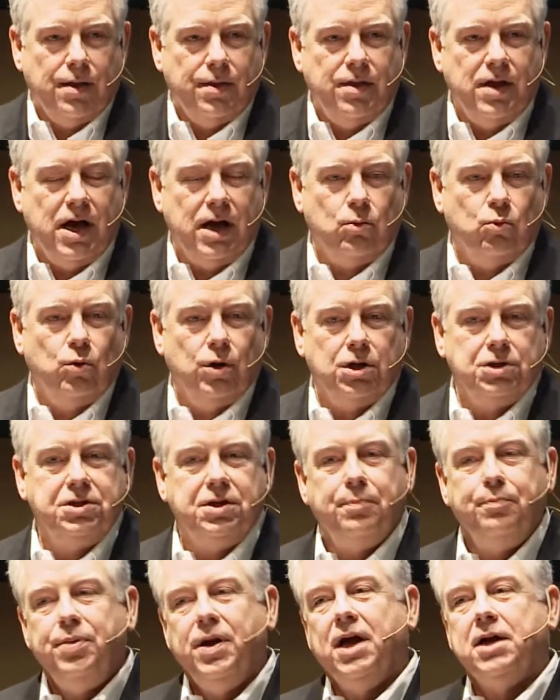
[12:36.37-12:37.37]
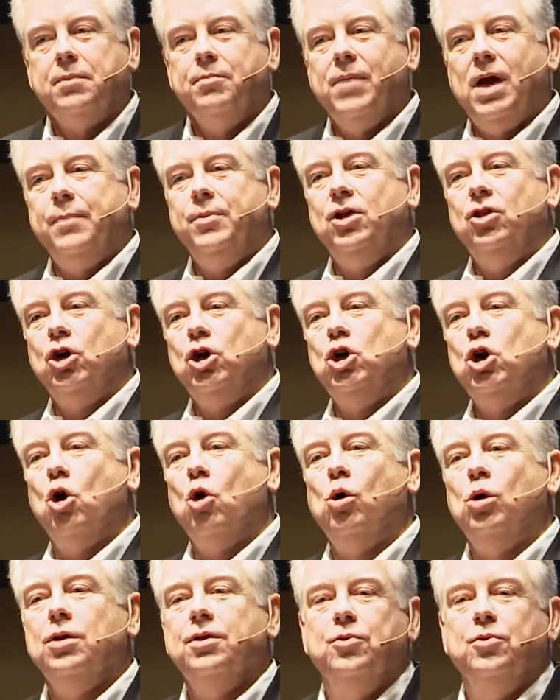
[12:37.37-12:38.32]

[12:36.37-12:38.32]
that will depict maybe the goal